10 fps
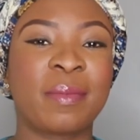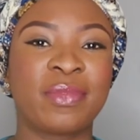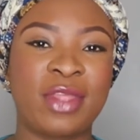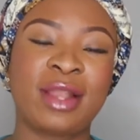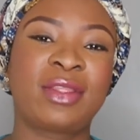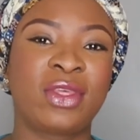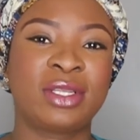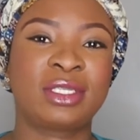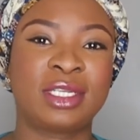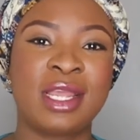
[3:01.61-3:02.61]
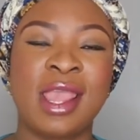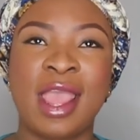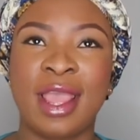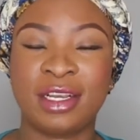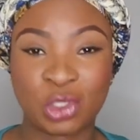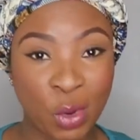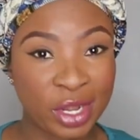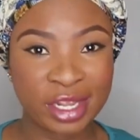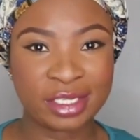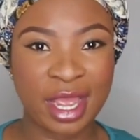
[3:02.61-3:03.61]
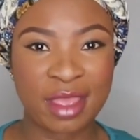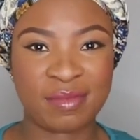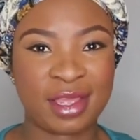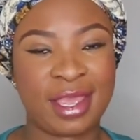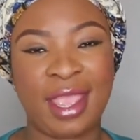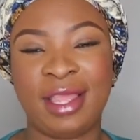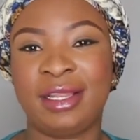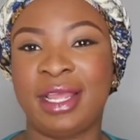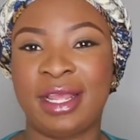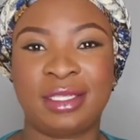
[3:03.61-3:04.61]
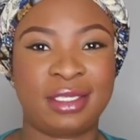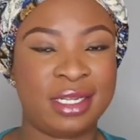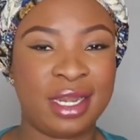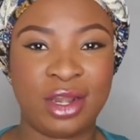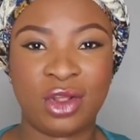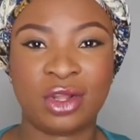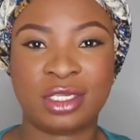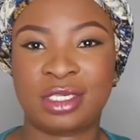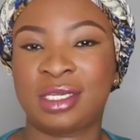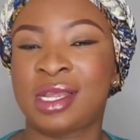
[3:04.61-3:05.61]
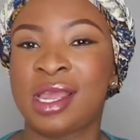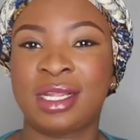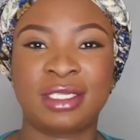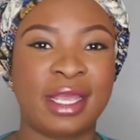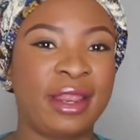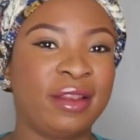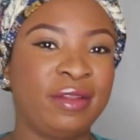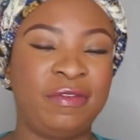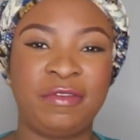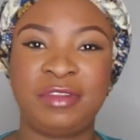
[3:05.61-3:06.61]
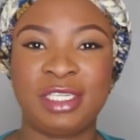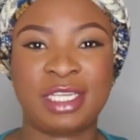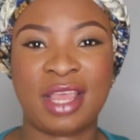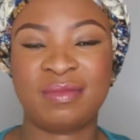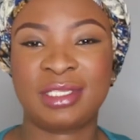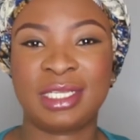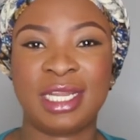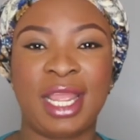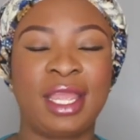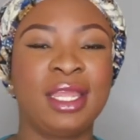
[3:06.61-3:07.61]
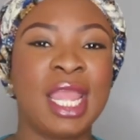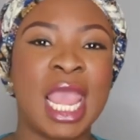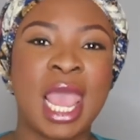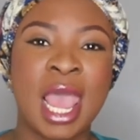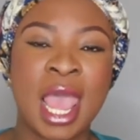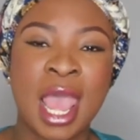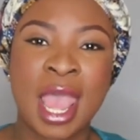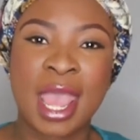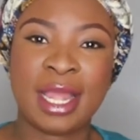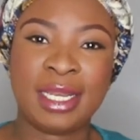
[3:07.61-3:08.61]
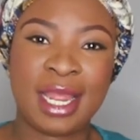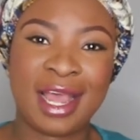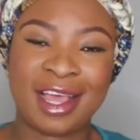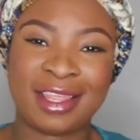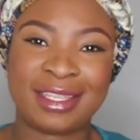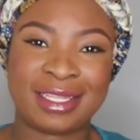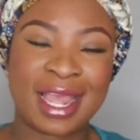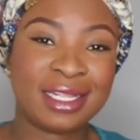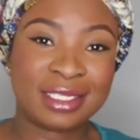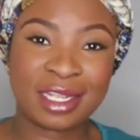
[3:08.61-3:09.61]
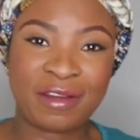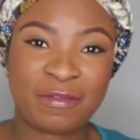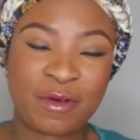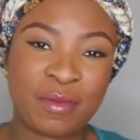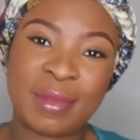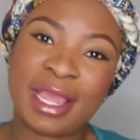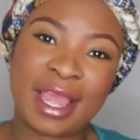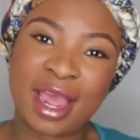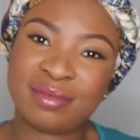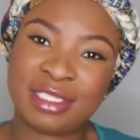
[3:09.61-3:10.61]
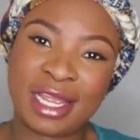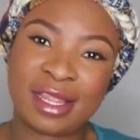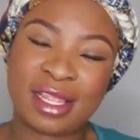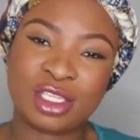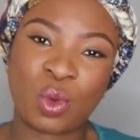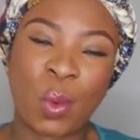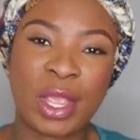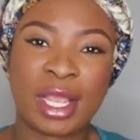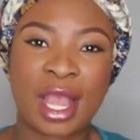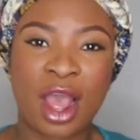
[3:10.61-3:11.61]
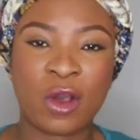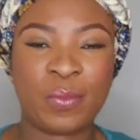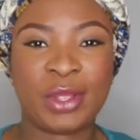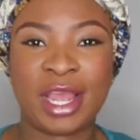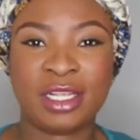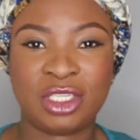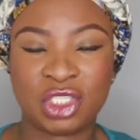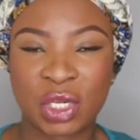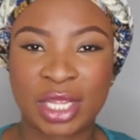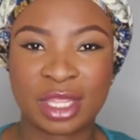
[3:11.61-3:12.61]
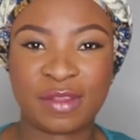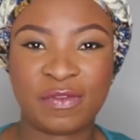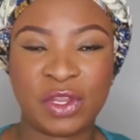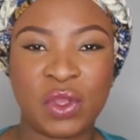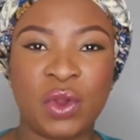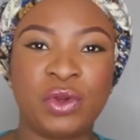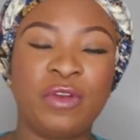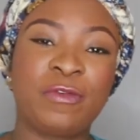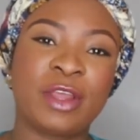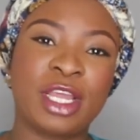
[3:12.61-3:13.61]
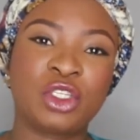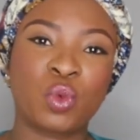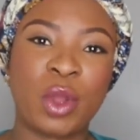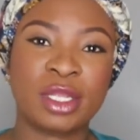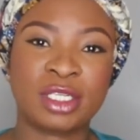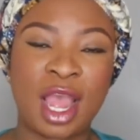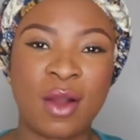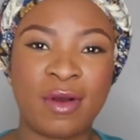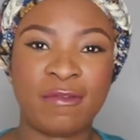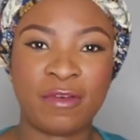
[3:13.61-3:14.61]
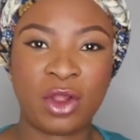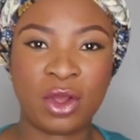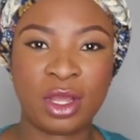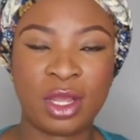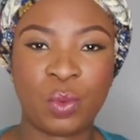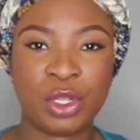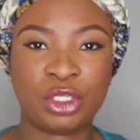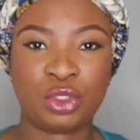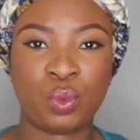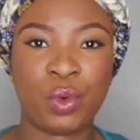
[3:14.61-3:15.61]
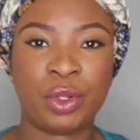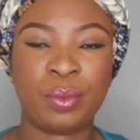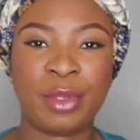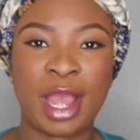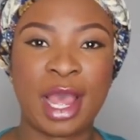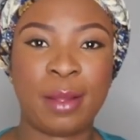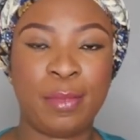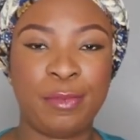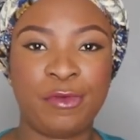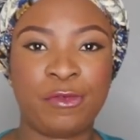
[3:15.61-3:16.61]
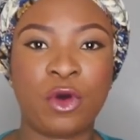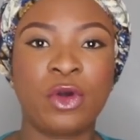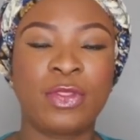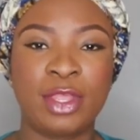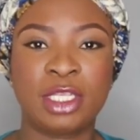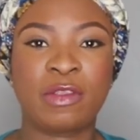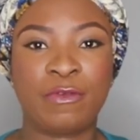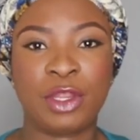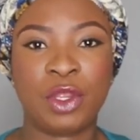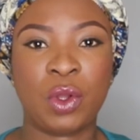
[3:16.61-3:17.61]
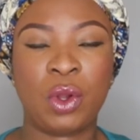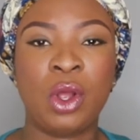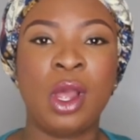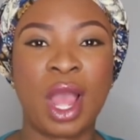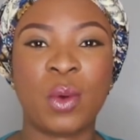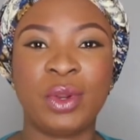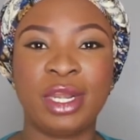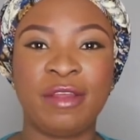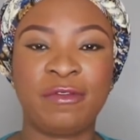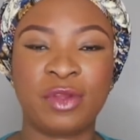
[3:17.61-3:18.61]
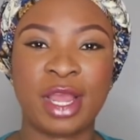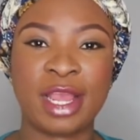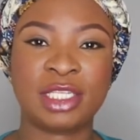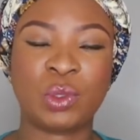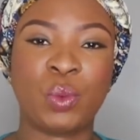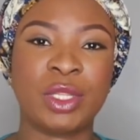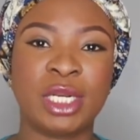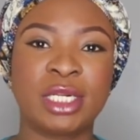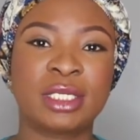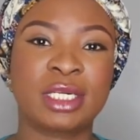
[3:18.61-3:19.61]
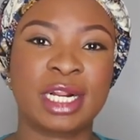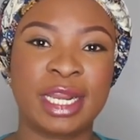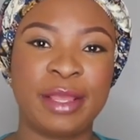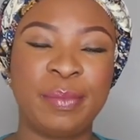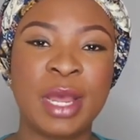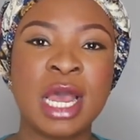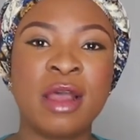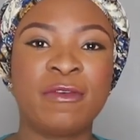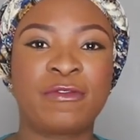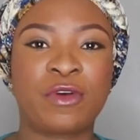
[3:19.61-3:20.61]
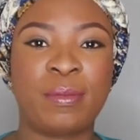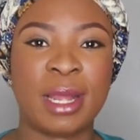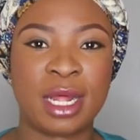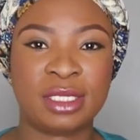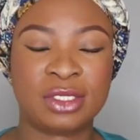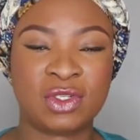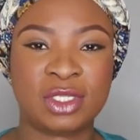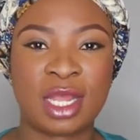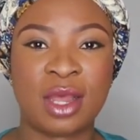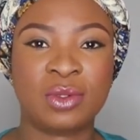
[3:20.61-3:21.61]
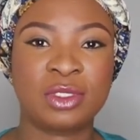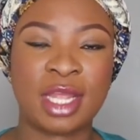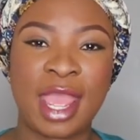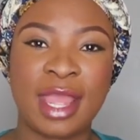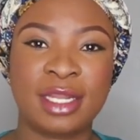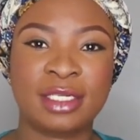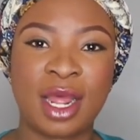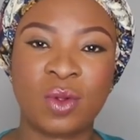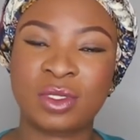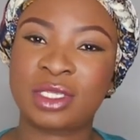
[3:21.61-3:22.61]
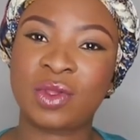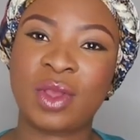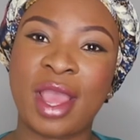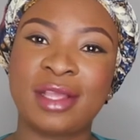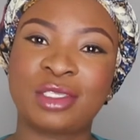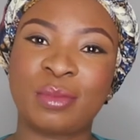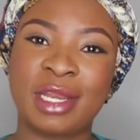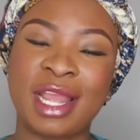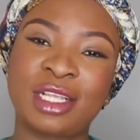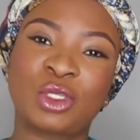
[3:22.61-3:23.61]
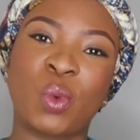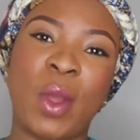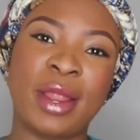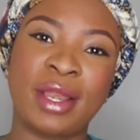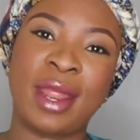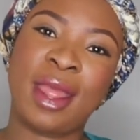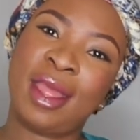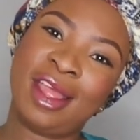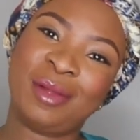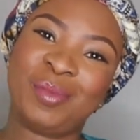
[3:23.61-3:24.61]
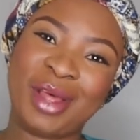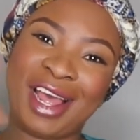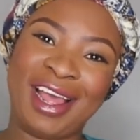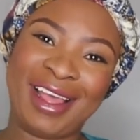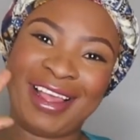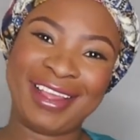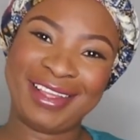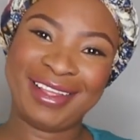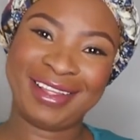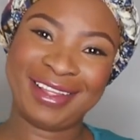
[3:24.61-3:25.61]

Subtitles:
I'm that thirsty. And toilet time again is still a lot, 10-15 times a day. And yeah, that's it for my update this week. I hope you guys enjoyed this video. Don't forget to watch our vlog, which will be up before this video. So I will leave you guys with a little clip from my ultrasound, and I will see you guys on my next one. Bye.